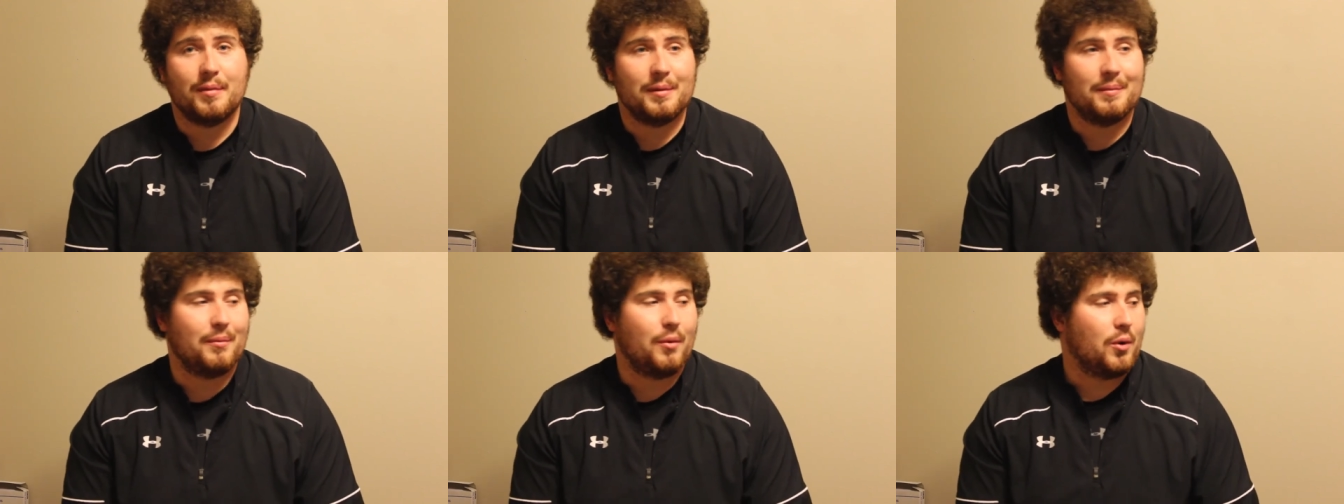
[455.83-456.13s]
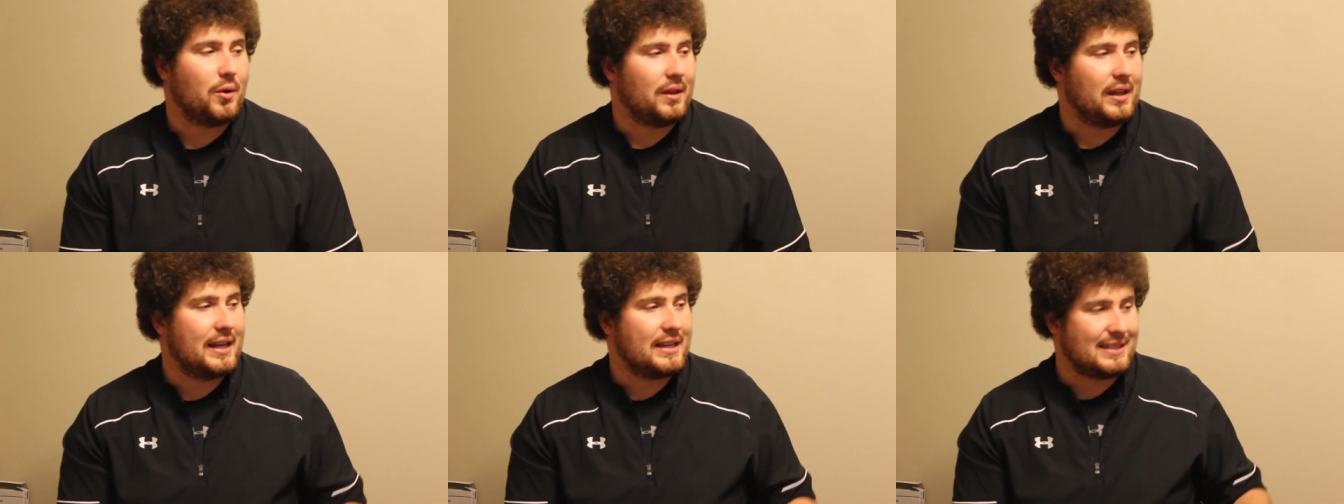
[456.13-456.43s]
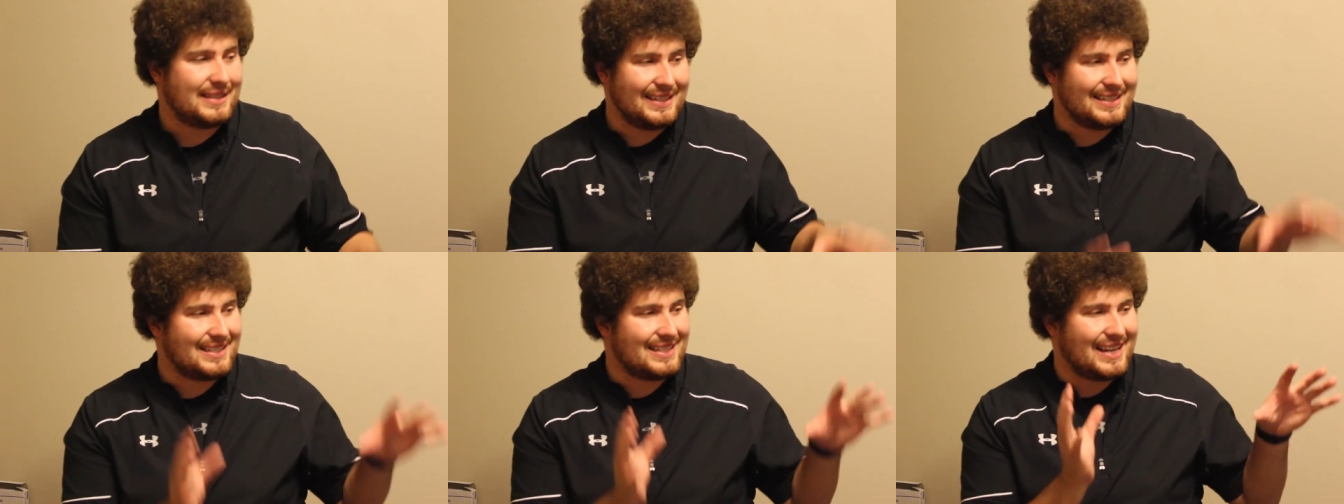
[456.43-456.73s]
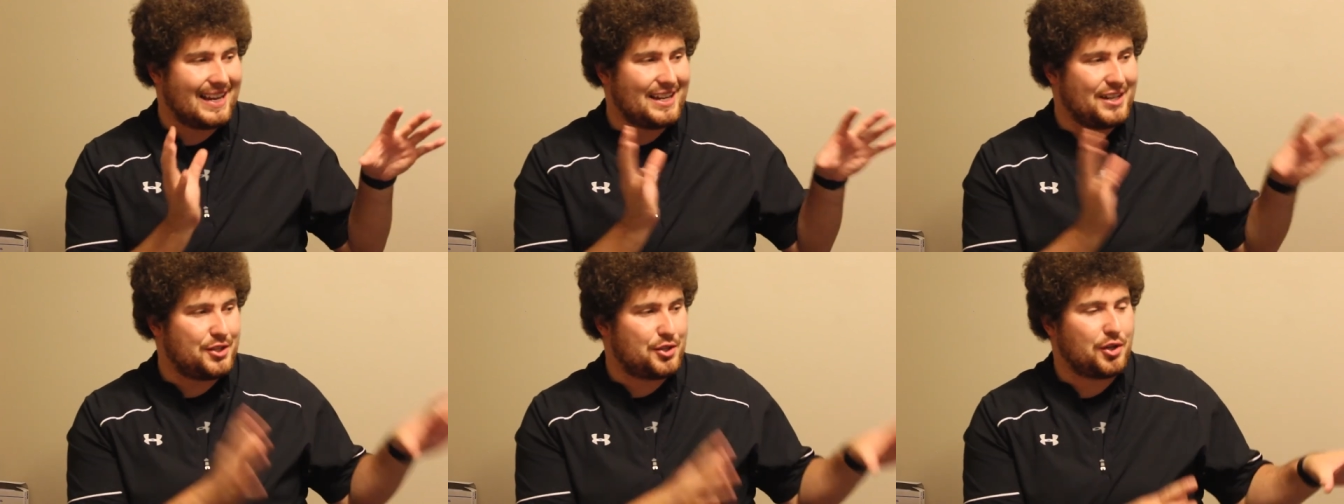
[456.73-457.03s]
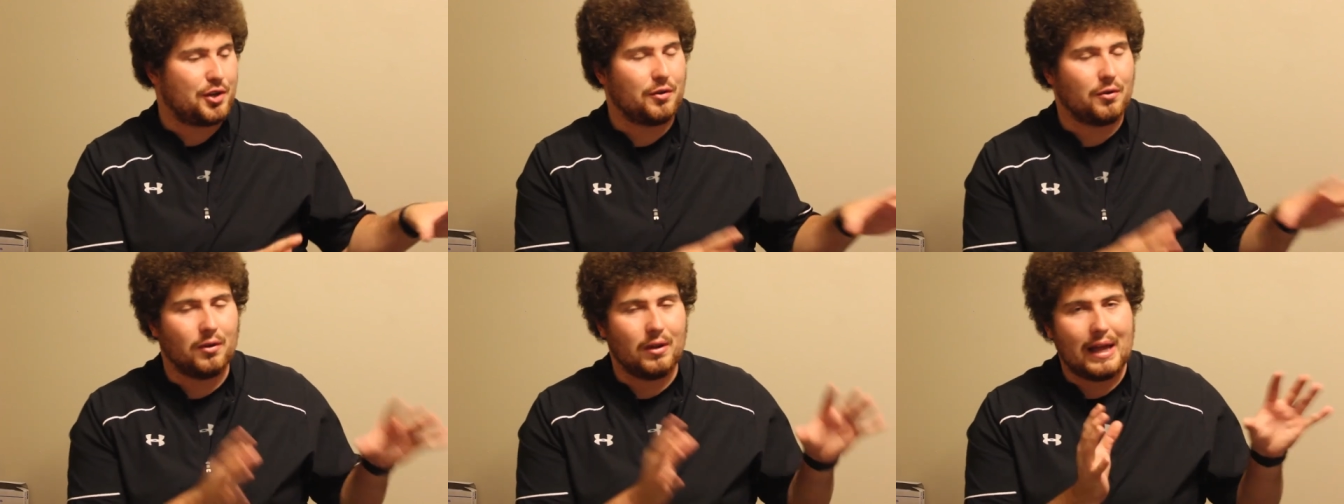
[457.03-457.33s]
but more or less this is a
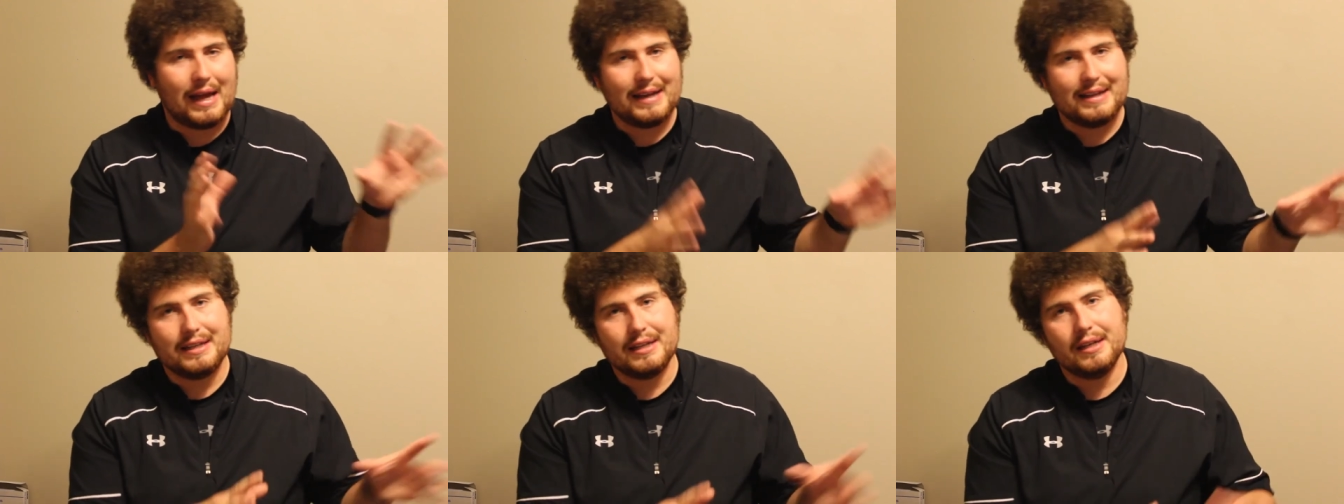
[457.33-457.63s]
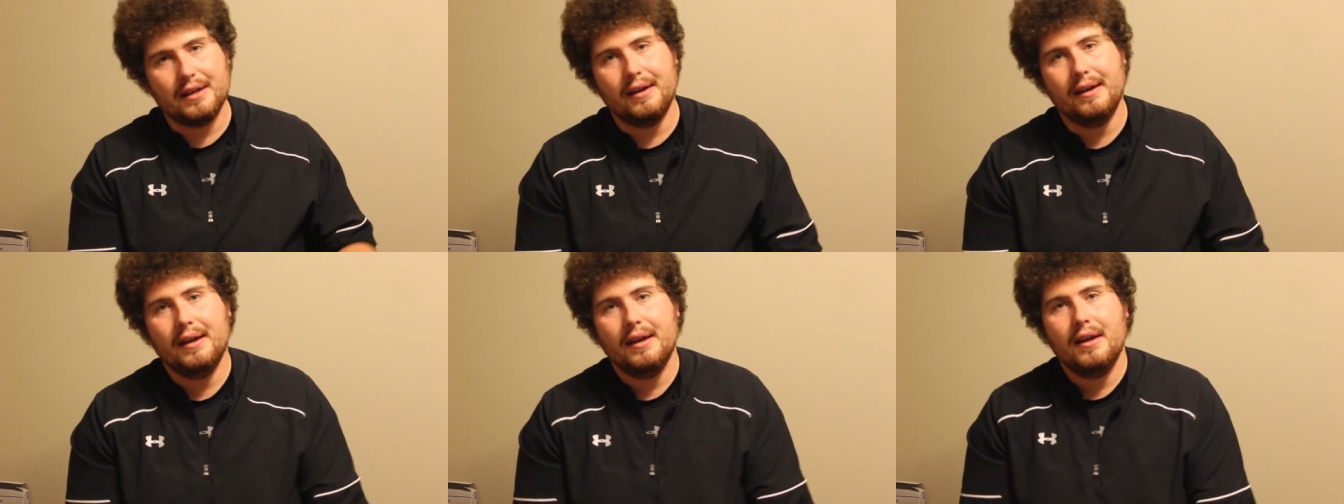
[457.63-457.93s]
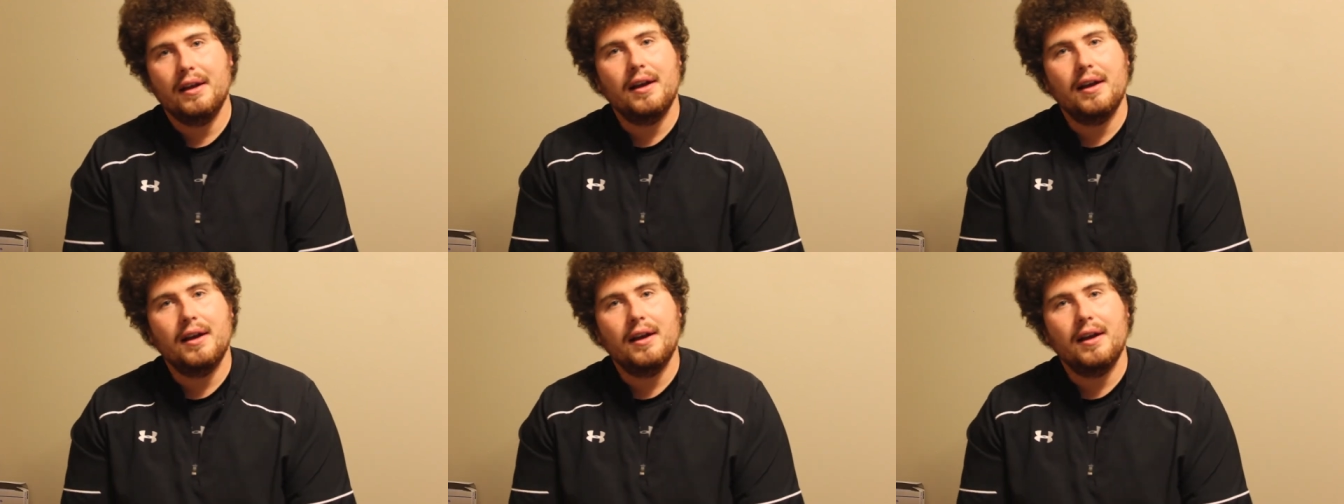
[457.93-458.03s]
general idea